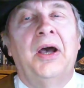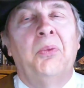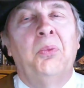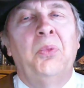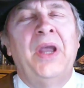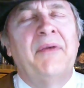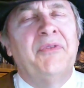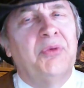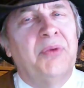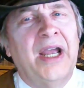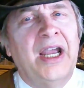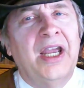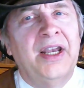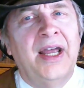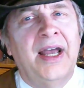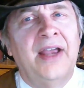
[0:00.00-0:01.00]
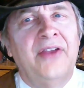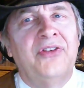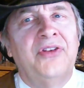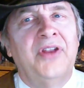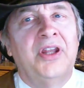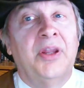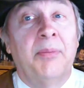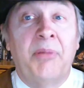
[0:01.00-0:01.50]
we have to recognize
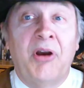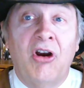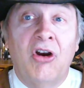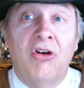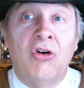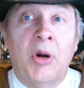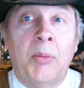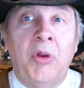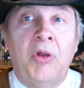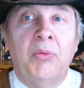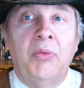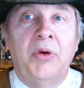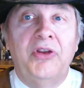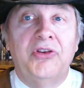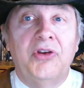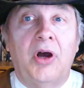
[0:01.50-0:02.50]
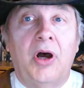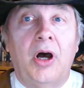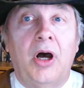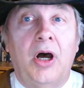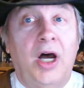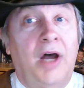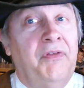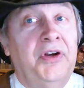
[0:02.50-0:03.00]
that the paranormal was
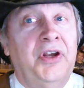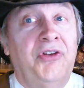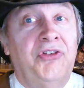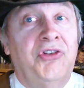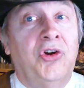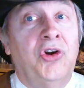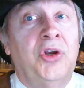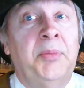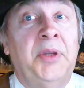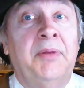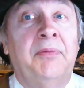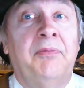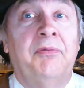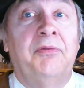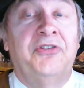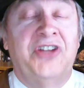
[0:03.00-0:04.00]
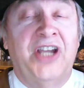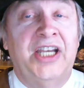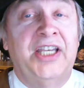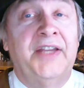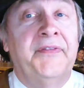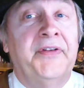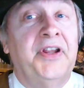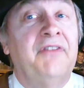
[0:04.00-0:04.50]
often considered to be
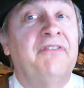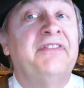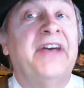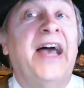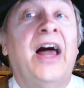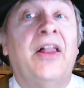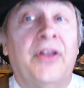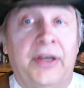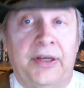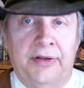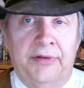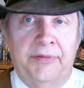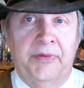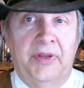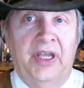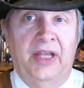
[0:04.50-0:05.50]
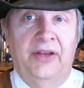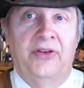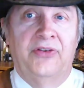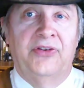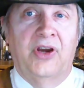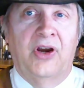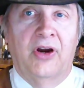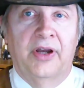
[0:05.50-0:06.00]
scientifically valid in
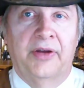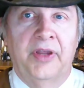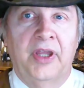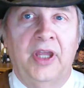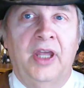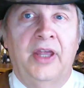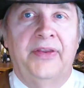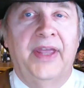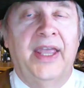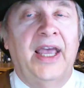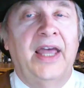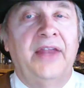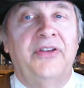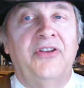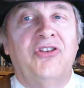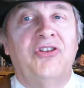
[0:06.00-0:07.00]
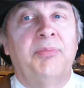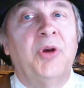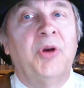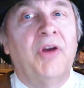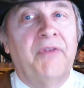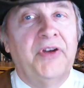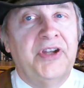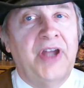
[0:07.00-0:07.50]
this era. They had this
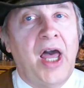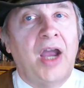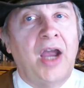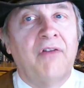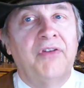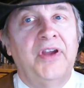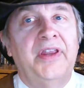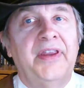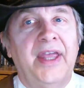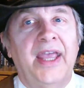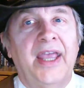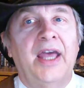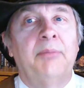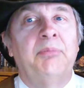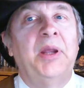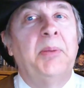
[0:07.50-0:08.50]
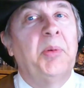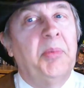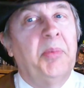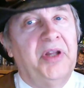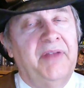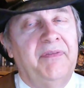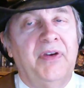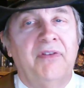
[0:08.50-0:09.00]
spirit photography, they had people who
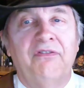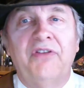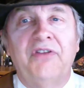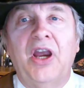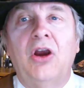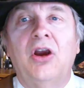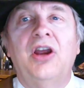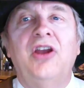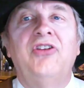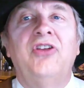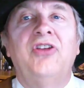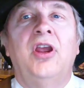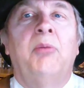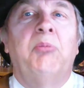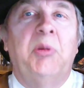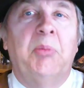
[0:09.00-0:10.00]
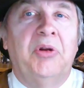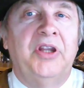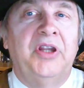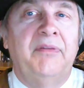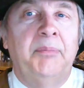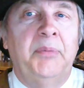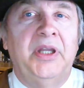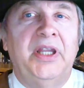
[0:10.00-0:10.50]
believed in fairies, people
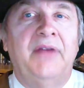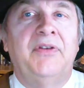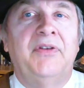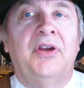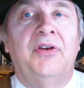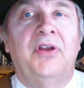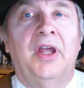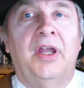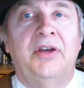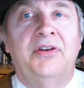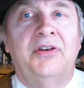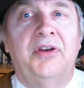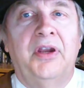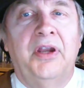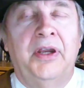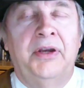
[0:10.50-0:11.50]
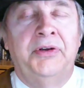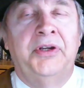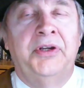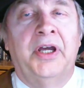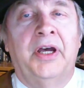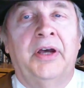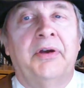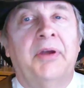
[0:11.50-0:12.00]
who believed in, in, in
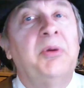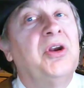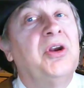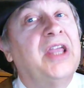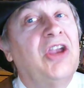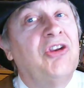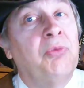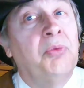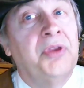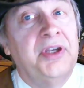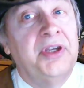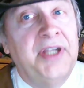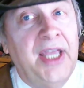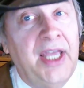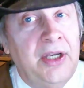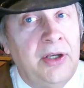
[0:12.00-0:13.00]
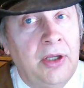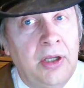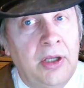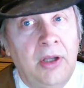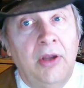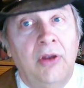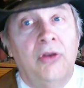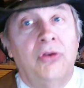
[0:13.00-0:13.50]
uh, communication with the dead
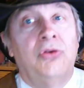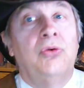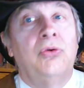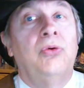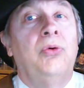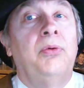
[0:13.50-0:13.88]
through